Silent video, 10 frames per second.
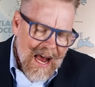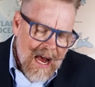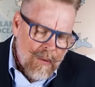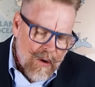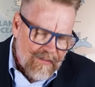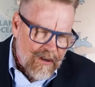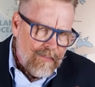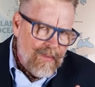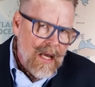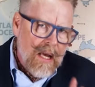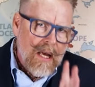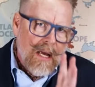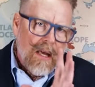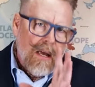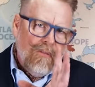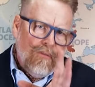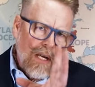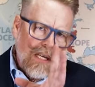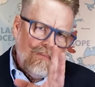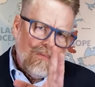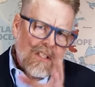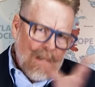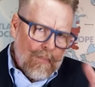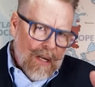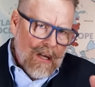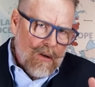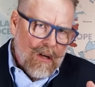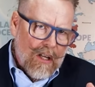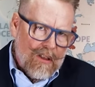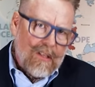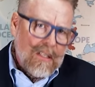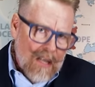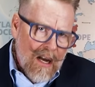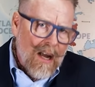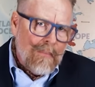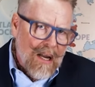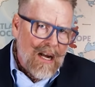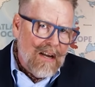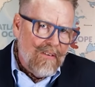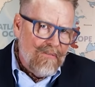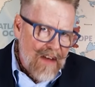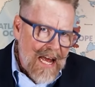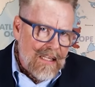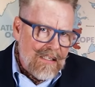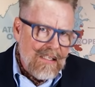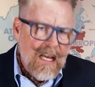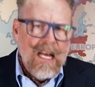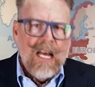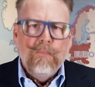However, if we simply look at the timeline of events,